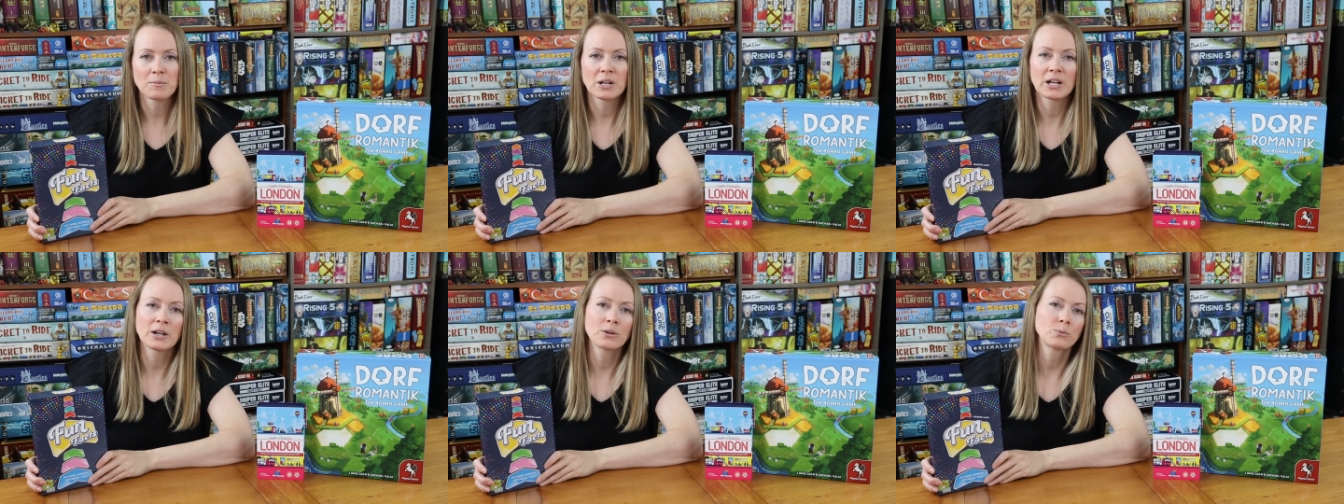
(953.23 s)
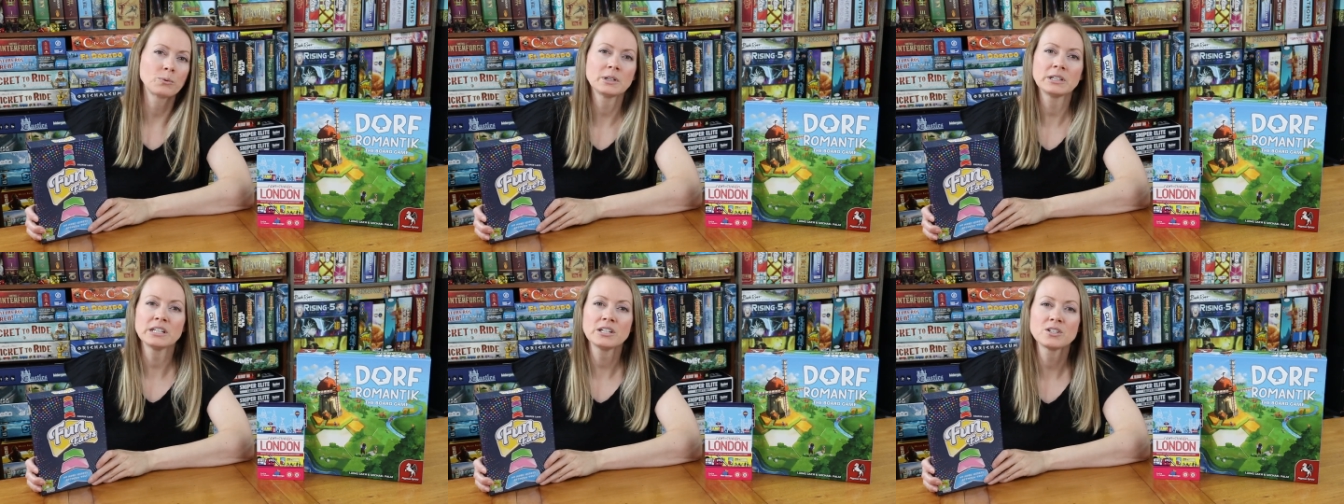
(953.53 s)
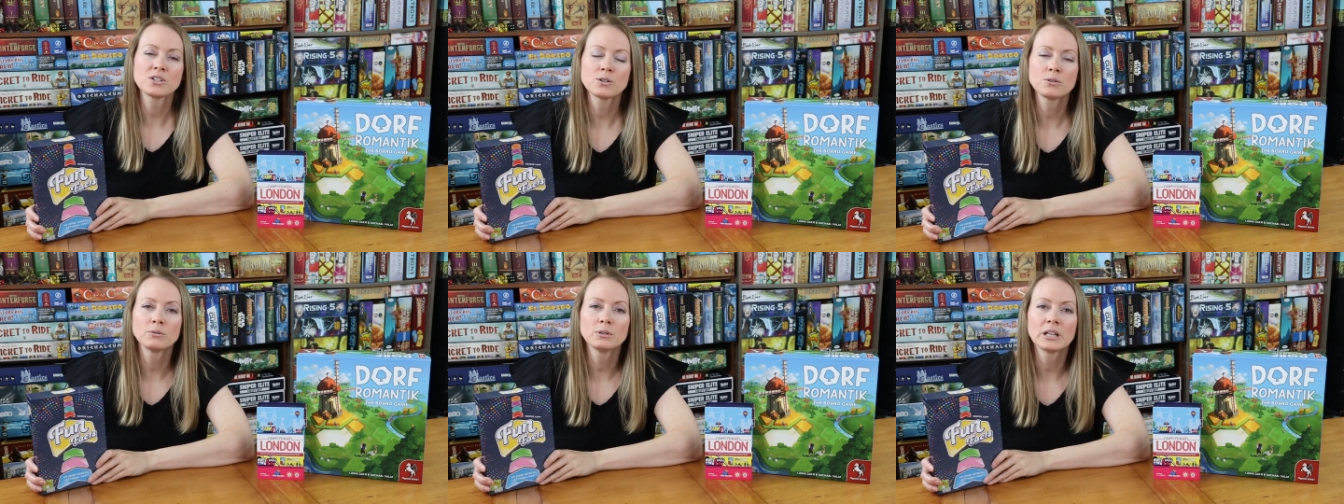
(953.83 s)
and I really
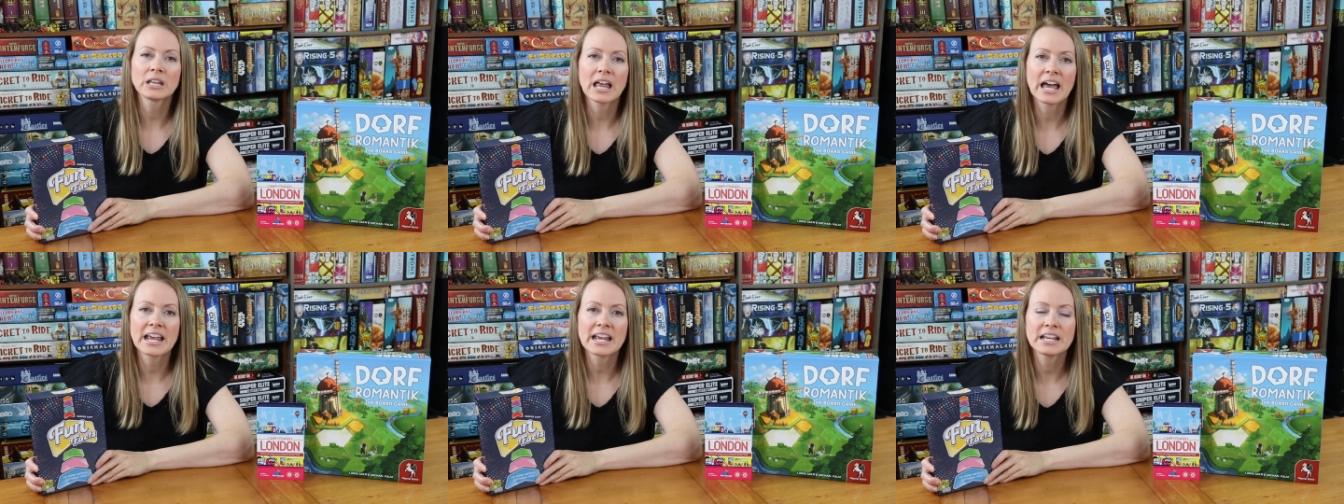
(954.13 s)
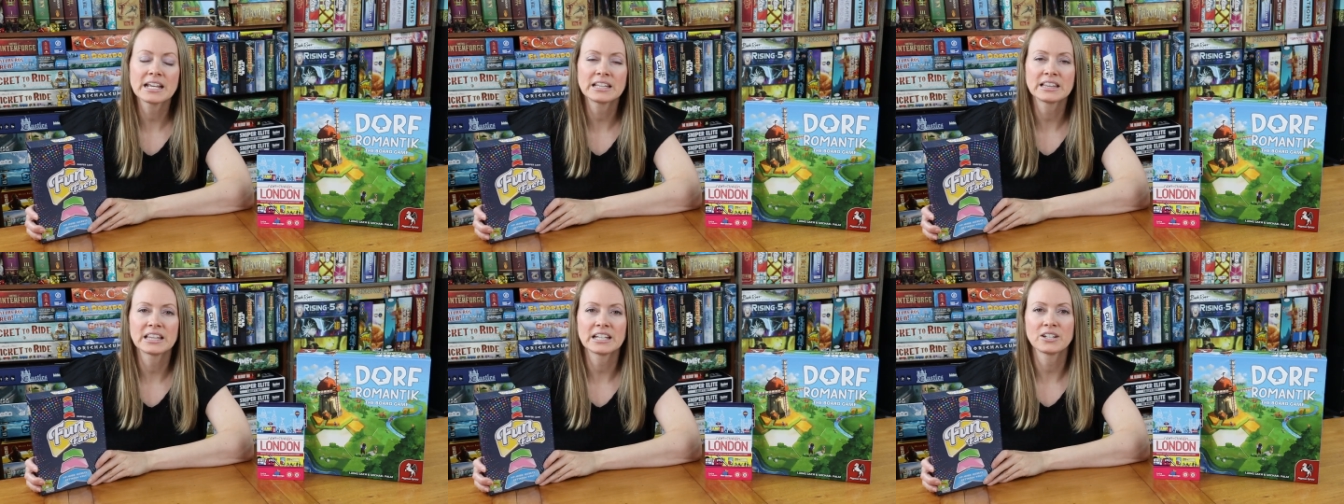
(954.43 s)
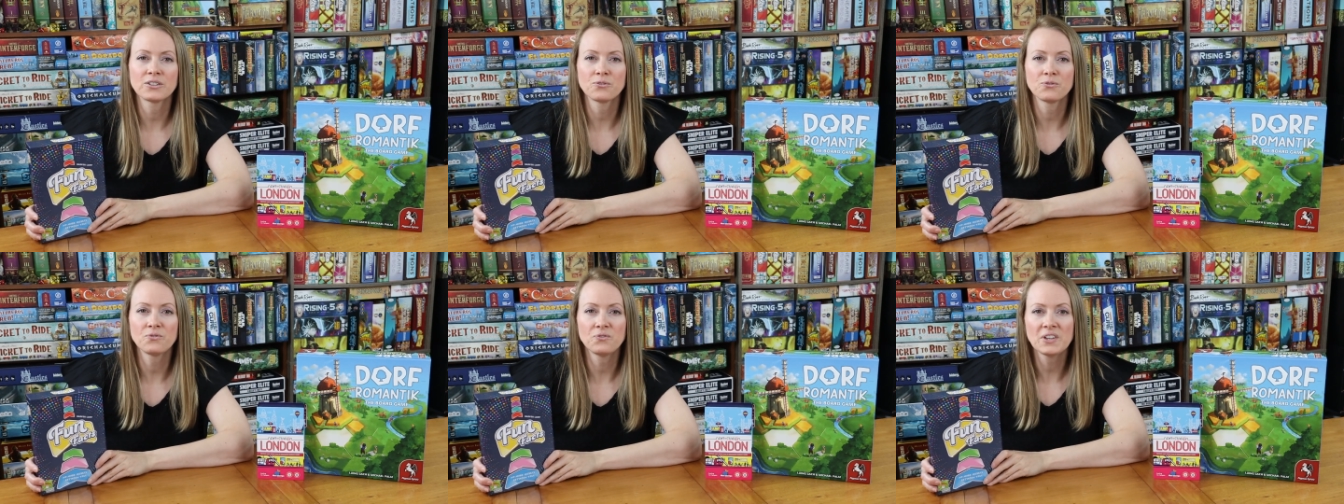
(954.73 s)
do like that
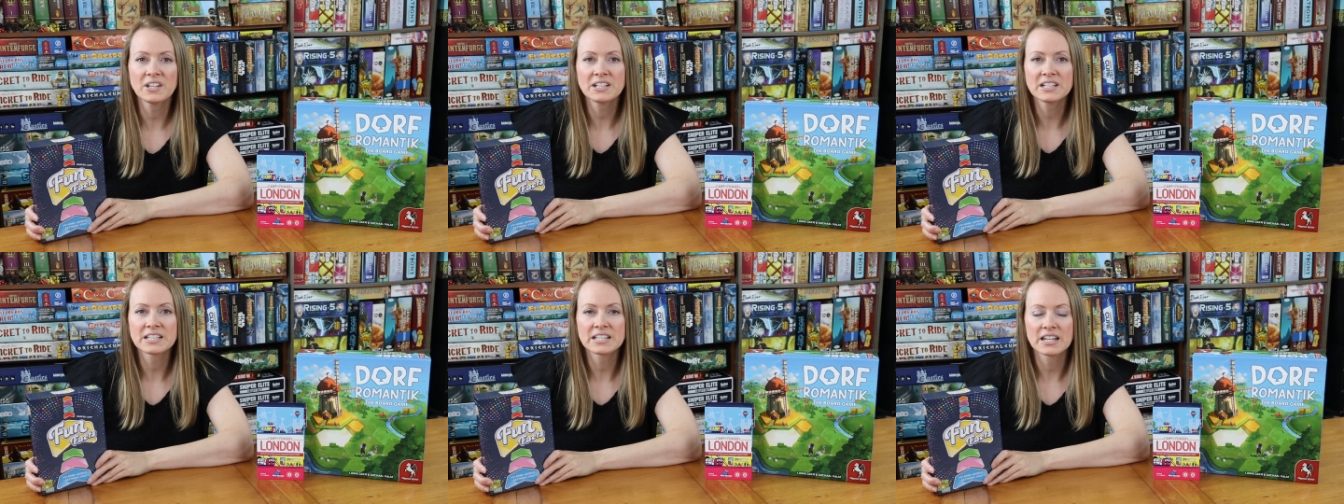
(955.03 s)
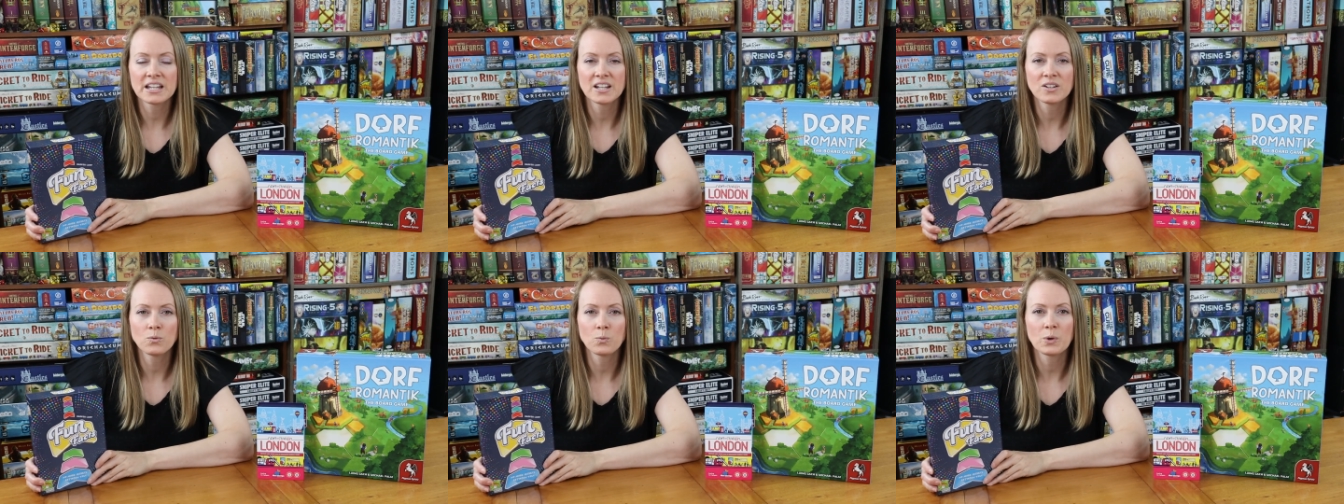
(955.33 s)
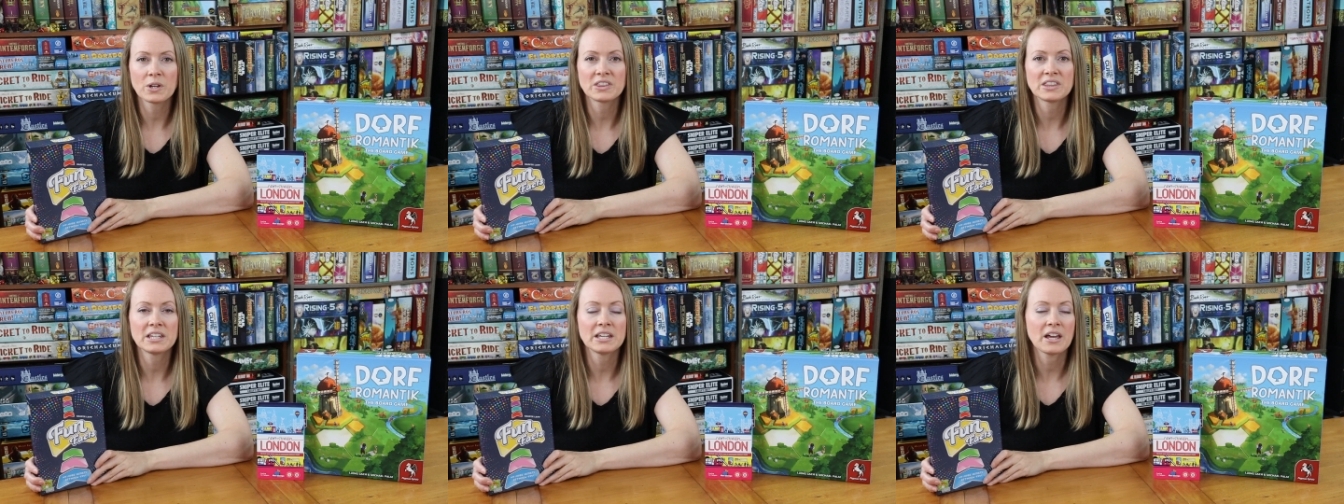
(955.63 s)
it fits in
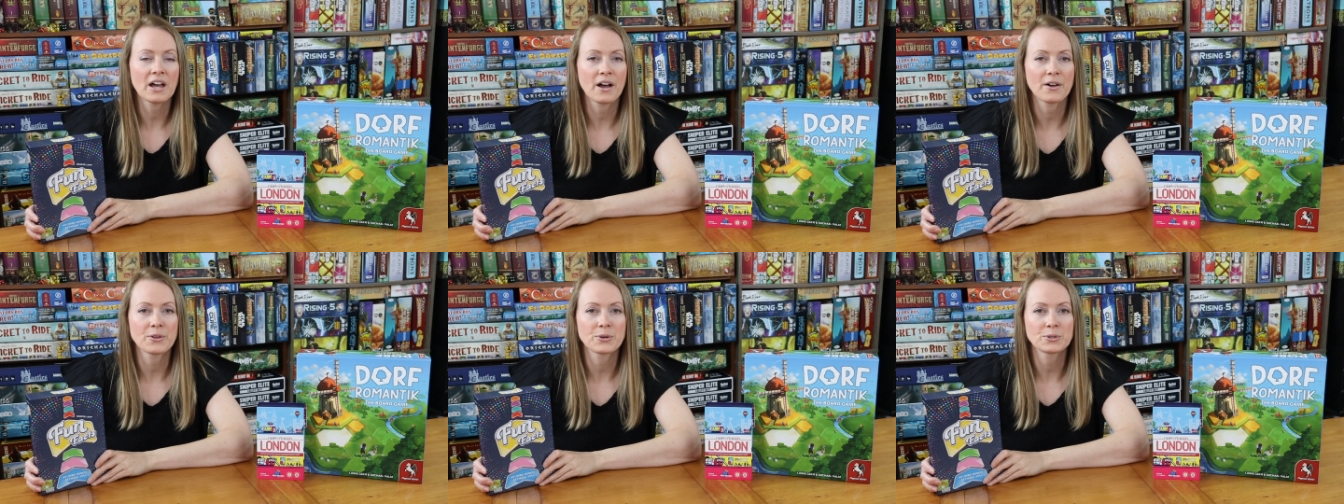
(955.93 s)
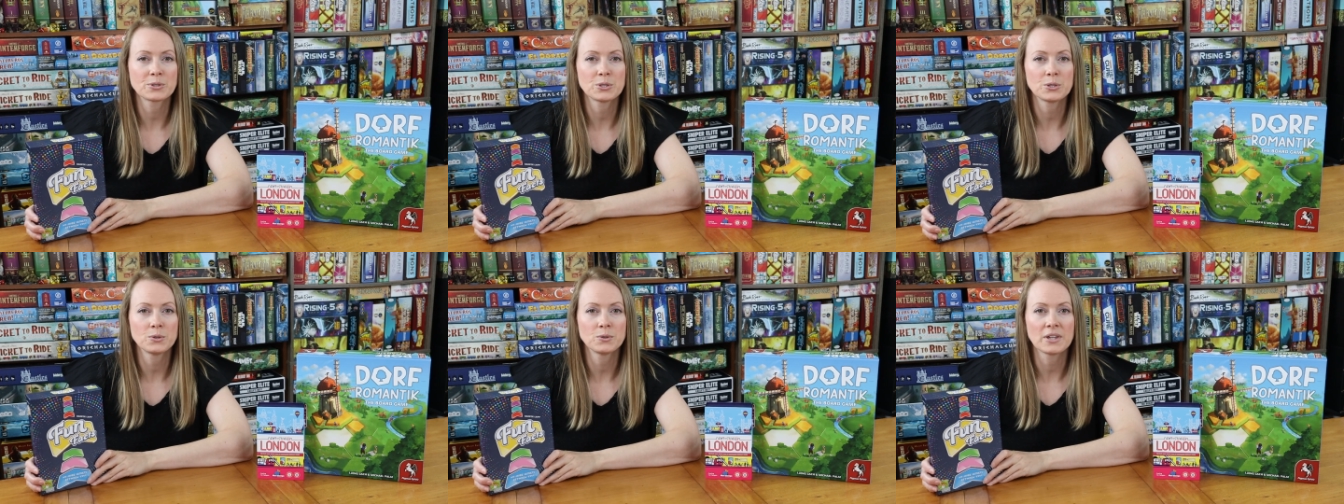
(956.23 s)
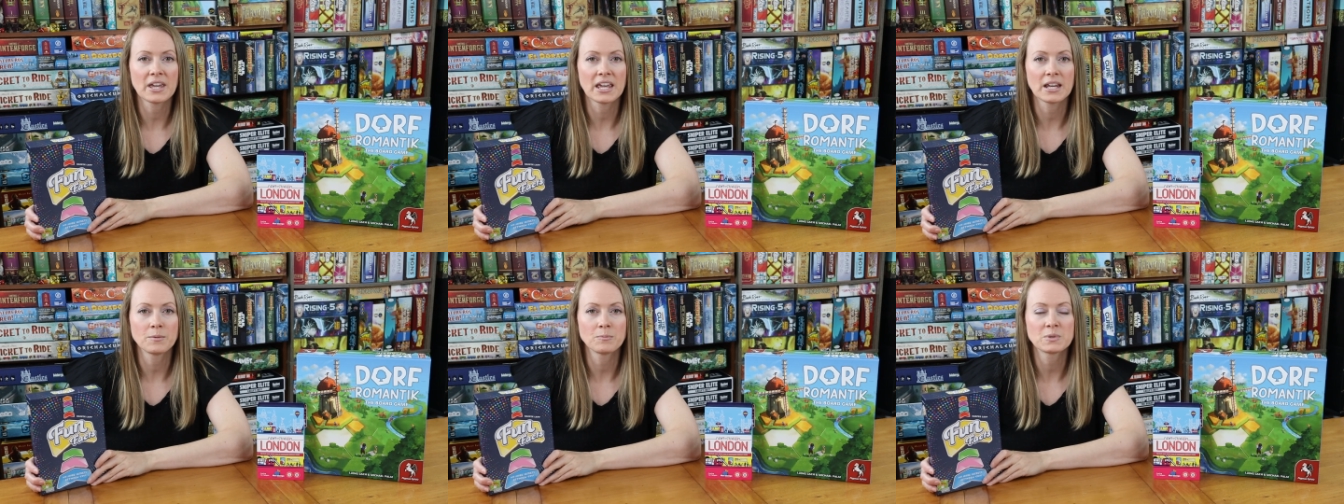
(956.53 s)
with the other two
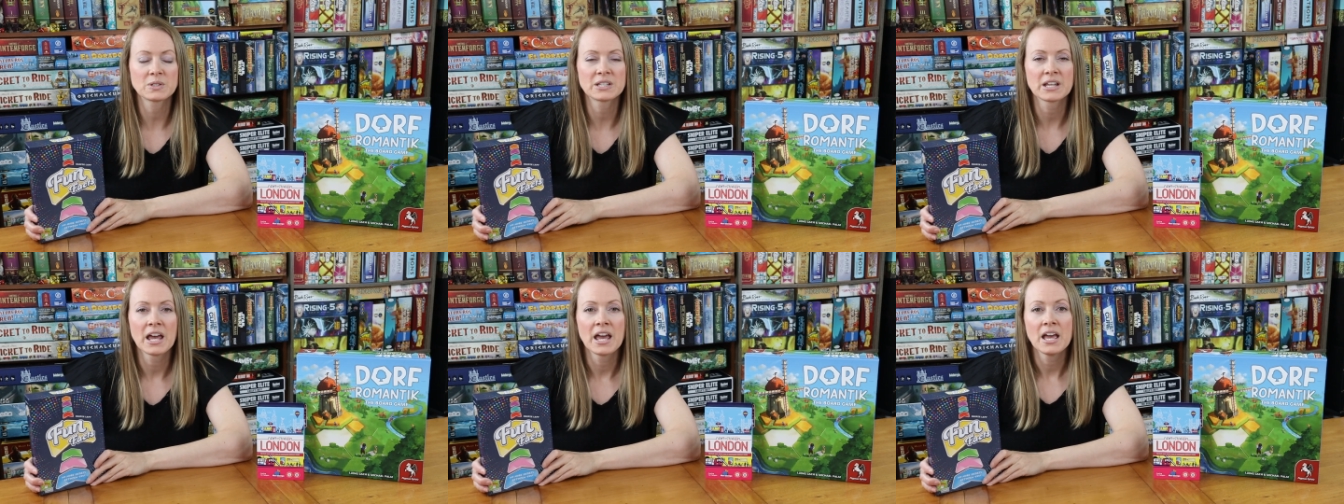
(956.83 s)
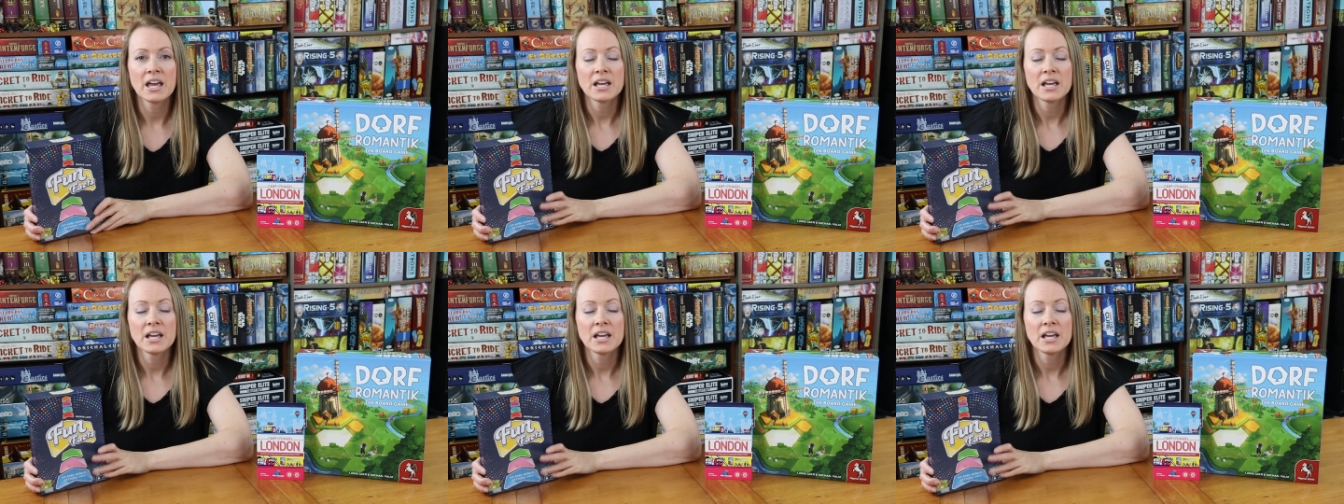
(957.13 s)
games